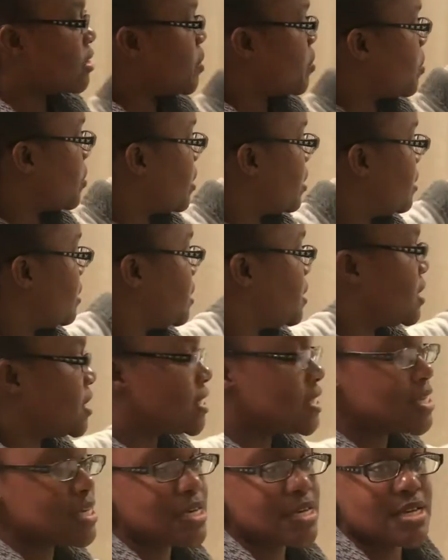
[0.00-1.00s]
But
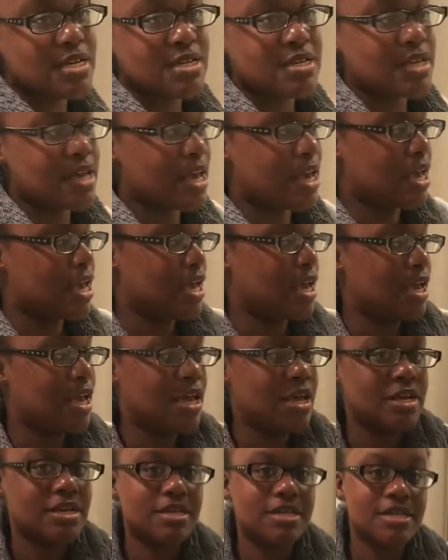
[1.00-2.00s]
this is
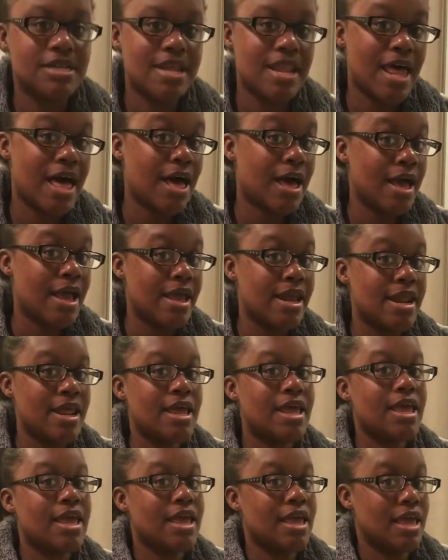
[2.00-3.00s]
a slide
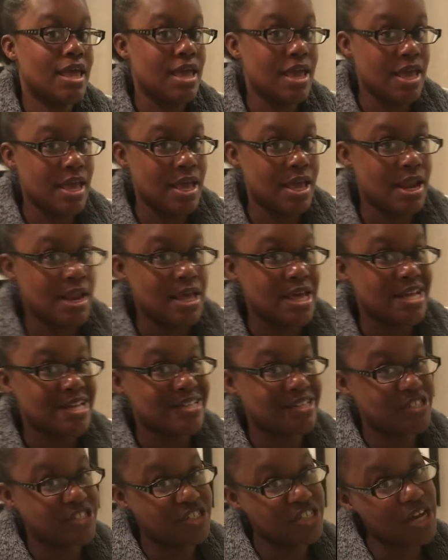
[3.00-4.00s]
in
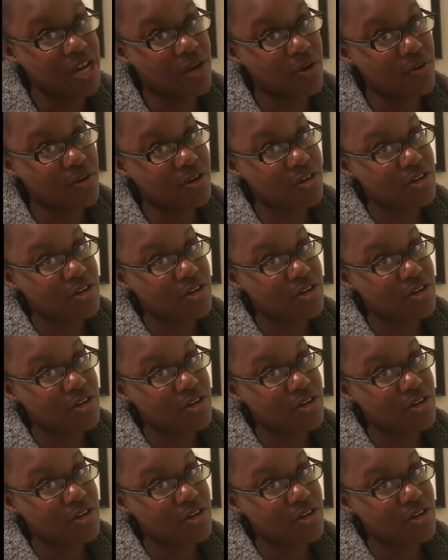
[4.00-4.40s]
shower.